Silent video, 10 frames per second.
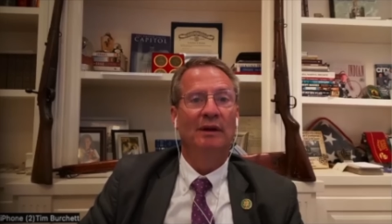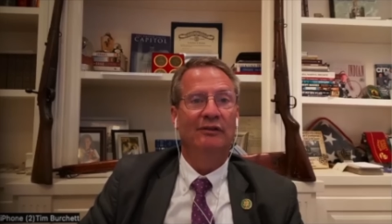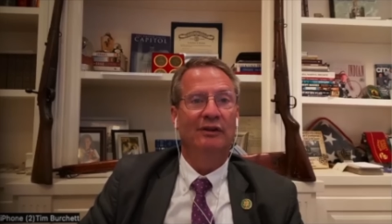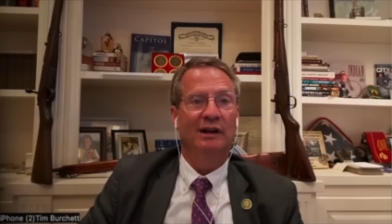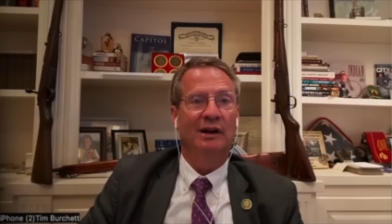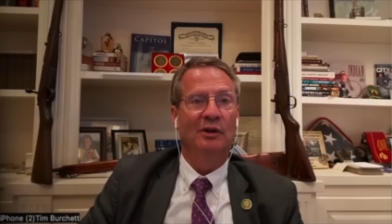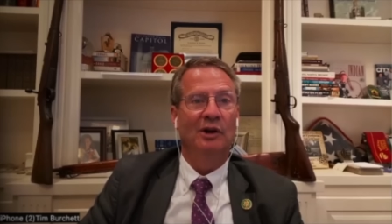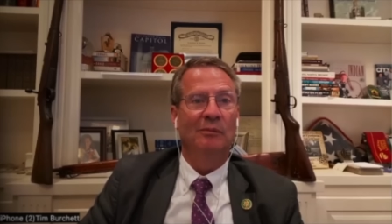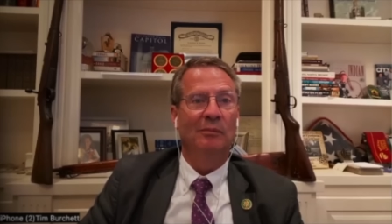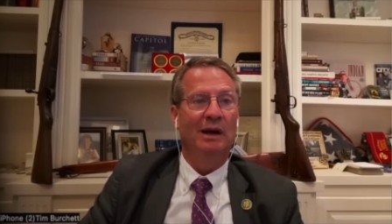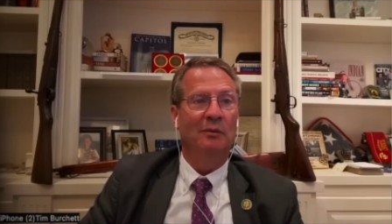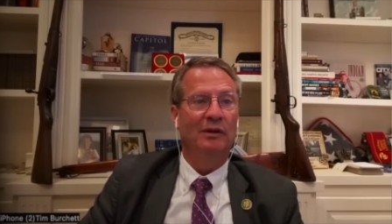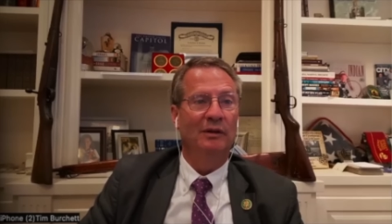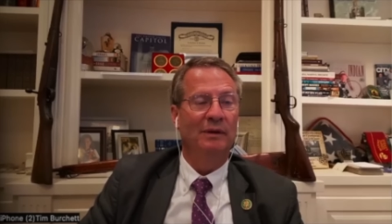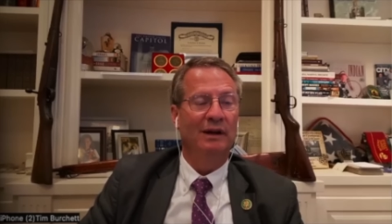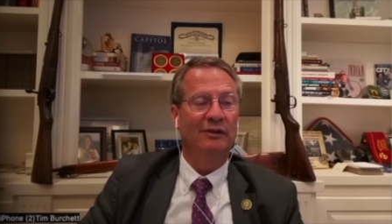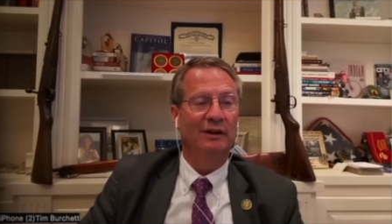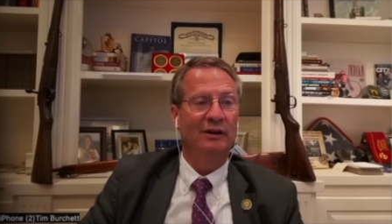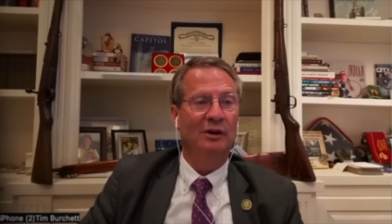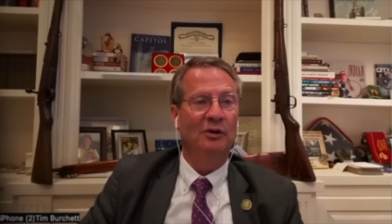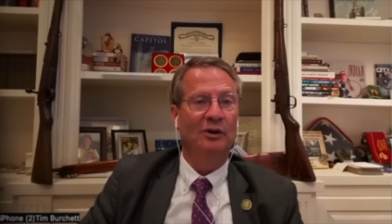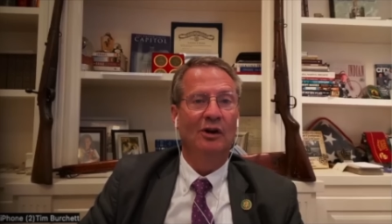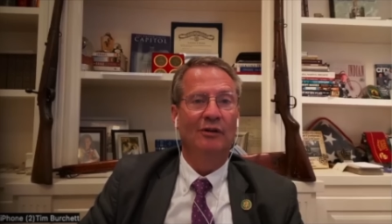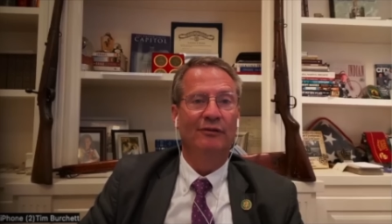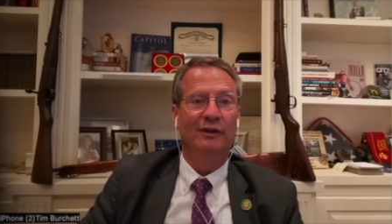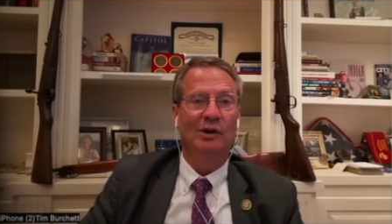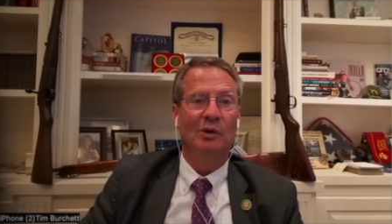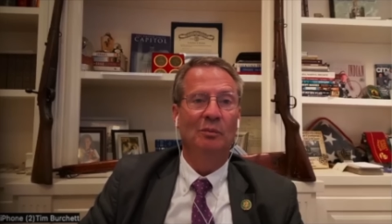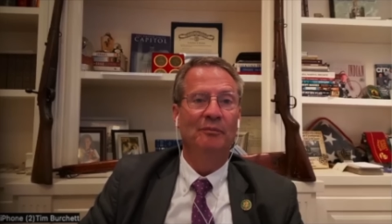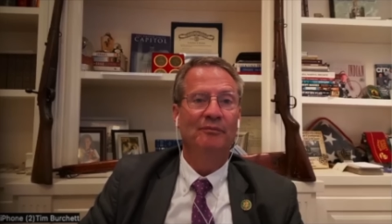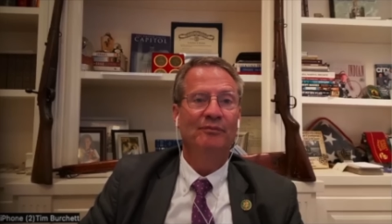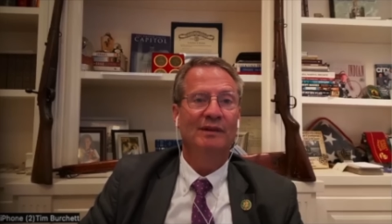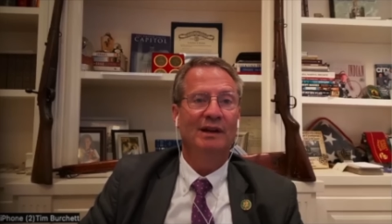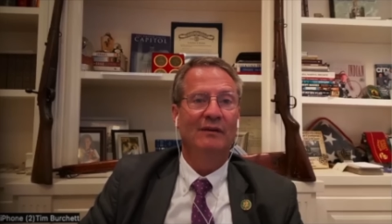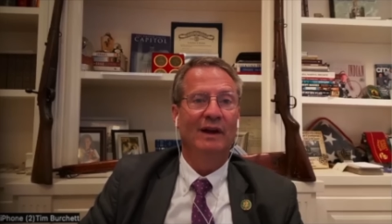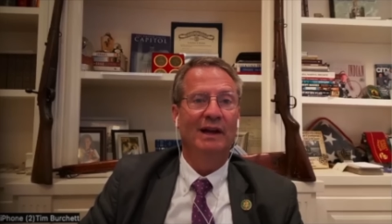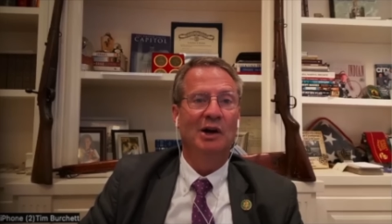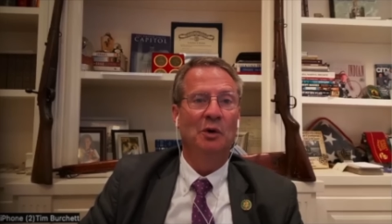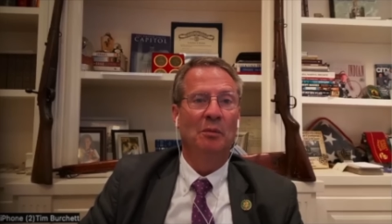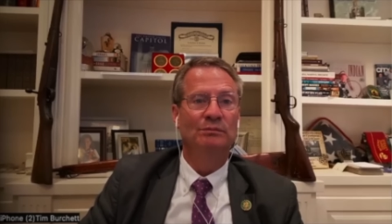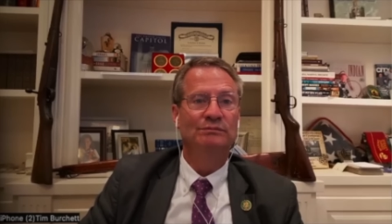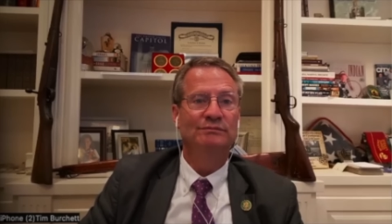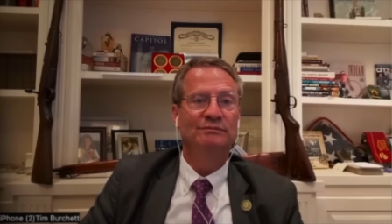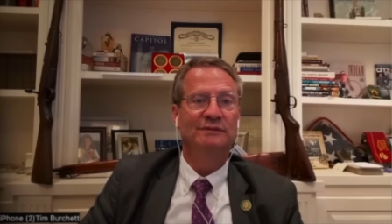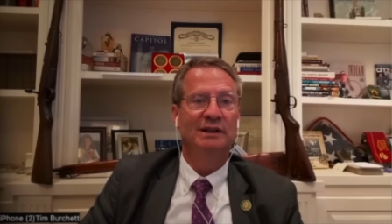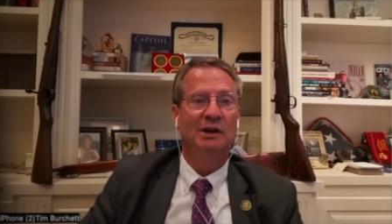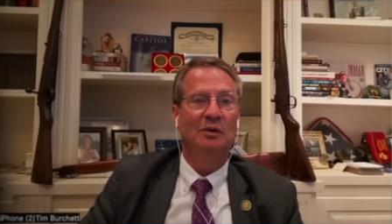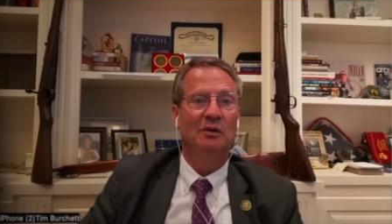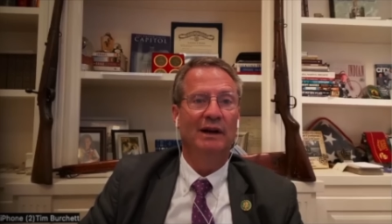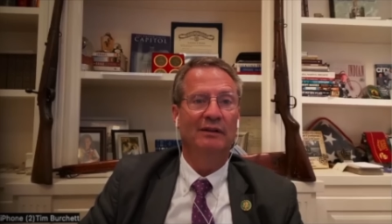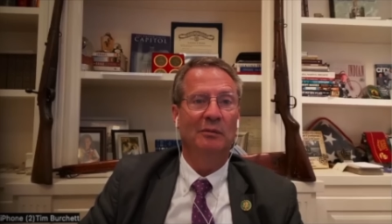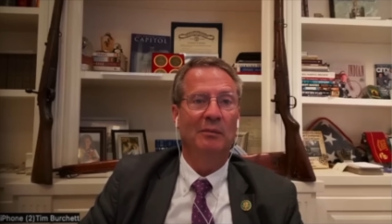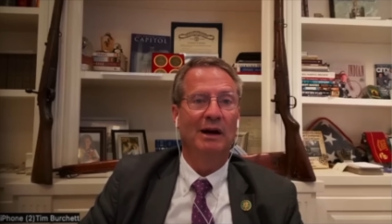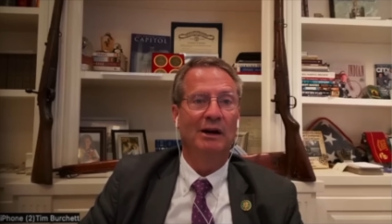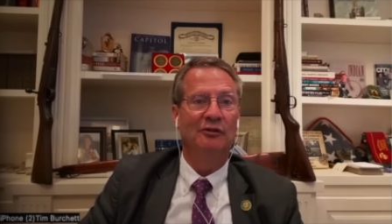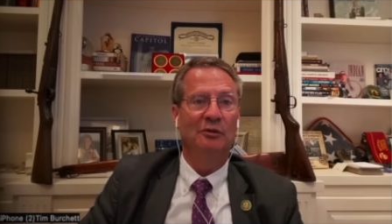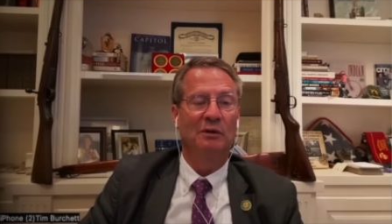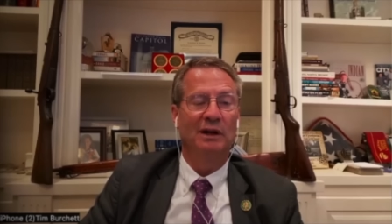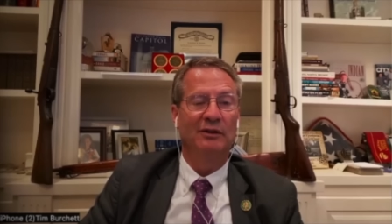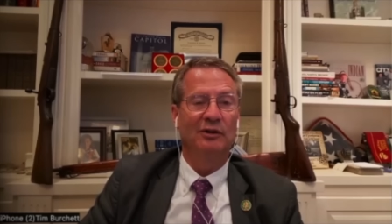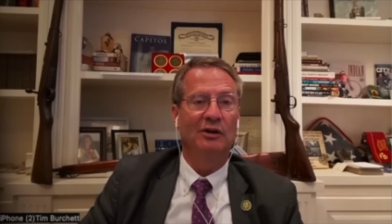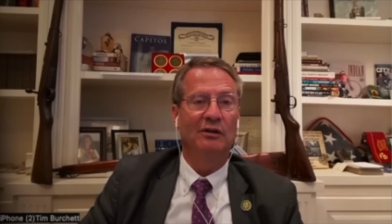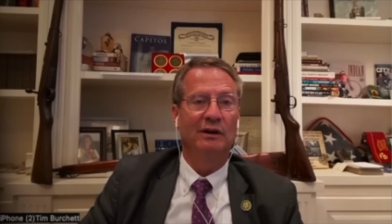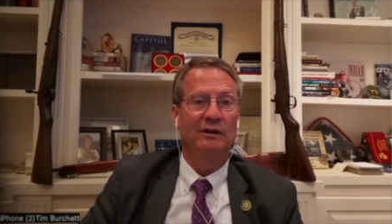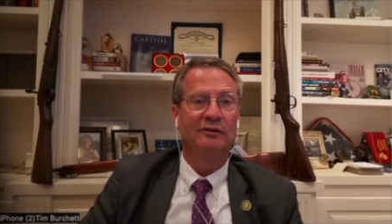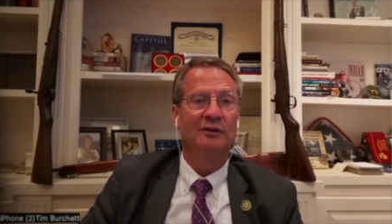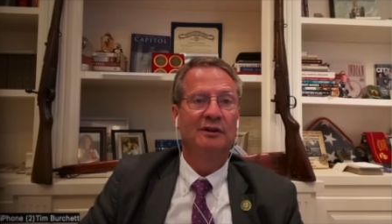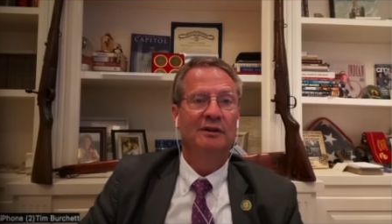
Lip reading: Next thing you know, they're in bed with them. Next thing you know, they're on film, and they own them, and they're going to wreck their marriage and wreck their careers.